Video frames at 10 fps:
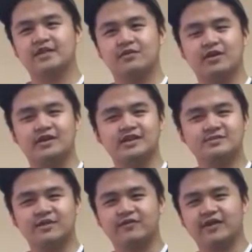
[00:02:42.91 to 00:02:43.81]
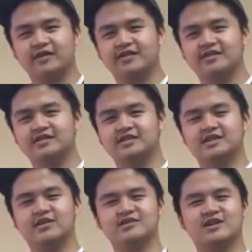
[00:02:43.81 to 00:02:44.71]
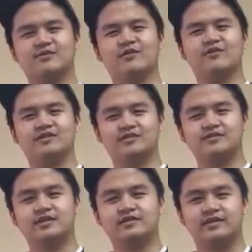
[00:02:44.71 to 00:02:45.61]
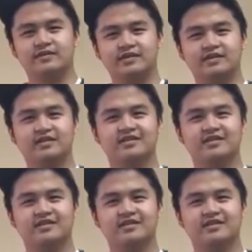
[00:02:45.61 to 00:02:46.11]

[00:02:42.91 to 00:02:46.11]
Well, this, my friend, is the concept of artificial gravity.